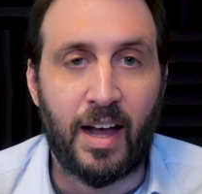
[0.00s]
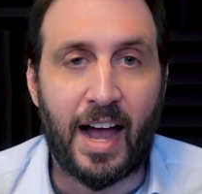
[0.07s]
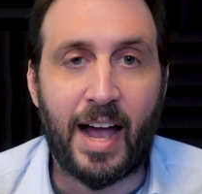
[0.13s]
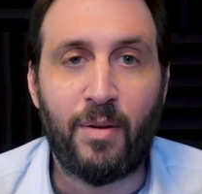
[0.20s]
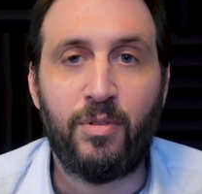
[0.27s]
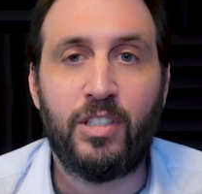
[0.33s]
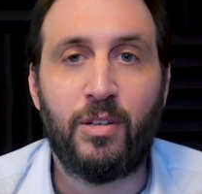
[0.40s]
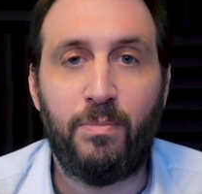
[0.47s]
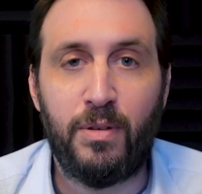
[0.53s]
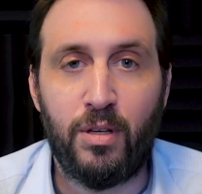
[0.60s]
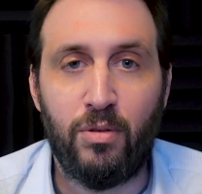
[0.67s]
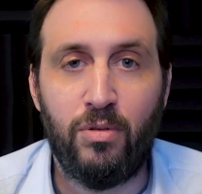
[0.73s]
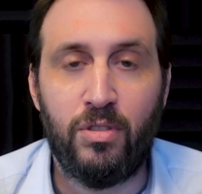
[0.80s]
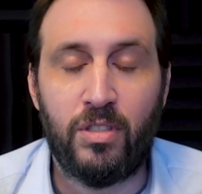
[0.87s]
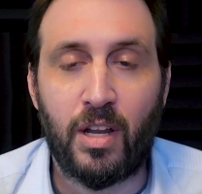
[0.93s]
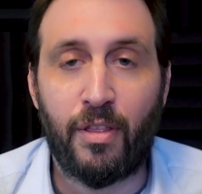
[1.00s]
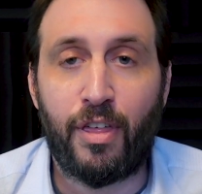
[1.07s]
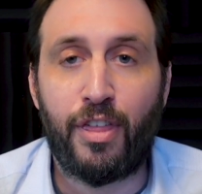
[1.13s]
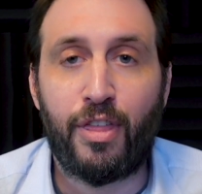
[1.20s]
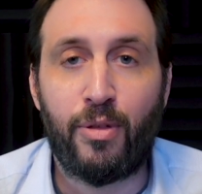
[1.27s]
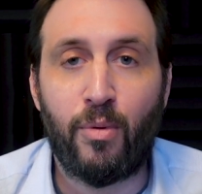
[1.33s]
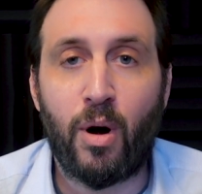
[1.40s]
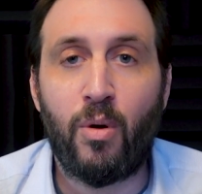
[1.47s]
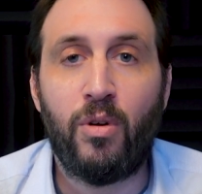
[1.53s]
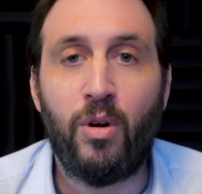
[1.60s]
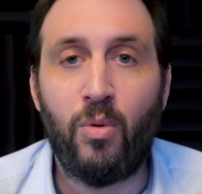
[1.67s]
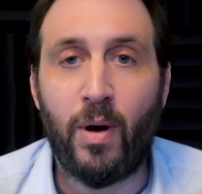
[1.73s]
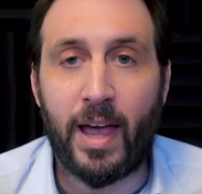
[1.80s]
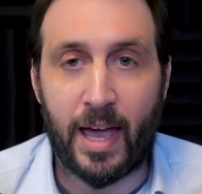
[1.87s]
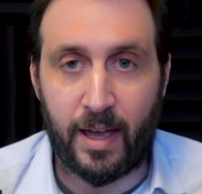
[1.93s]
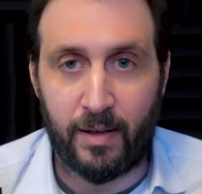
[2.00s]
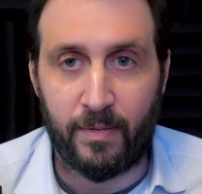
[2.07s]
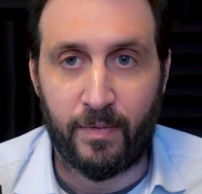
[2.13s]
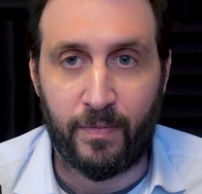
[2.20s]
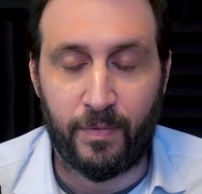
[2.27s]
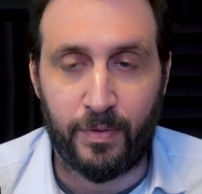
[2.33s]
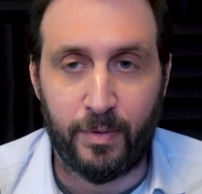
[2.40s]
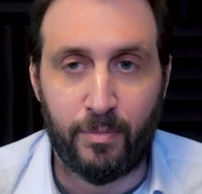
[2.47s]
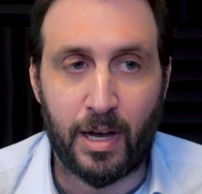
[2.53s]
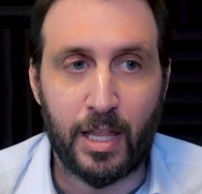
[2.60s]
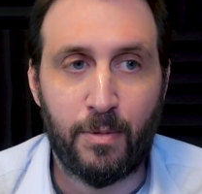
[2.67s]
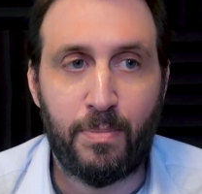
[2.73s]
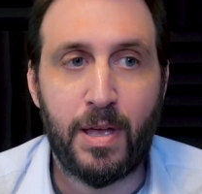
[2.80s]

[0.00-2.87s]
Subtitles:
I was abused and thrown away by the